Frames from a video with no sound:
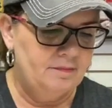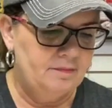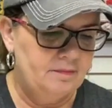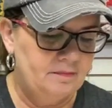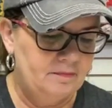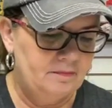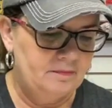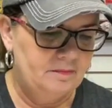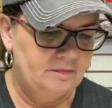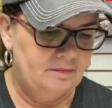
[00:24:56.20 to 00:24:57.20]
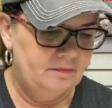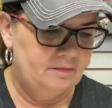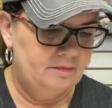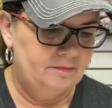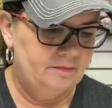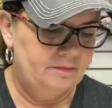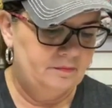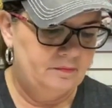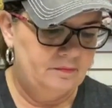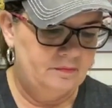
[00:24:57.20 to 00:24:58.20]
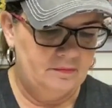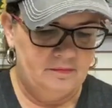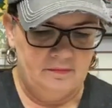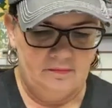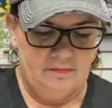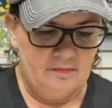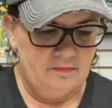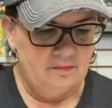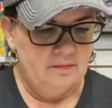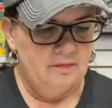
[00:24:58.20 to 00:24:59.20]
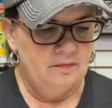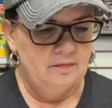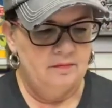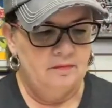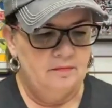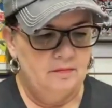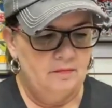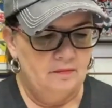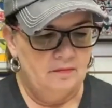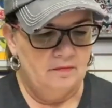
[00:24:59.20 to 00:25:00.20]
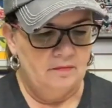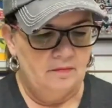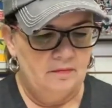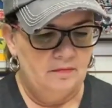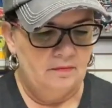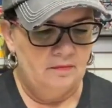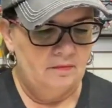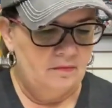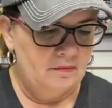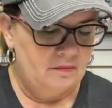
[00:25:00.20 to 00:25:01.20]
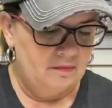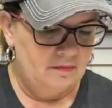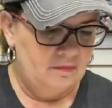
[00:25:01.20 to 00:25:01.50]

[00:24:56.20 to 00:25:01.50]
Nothing is said.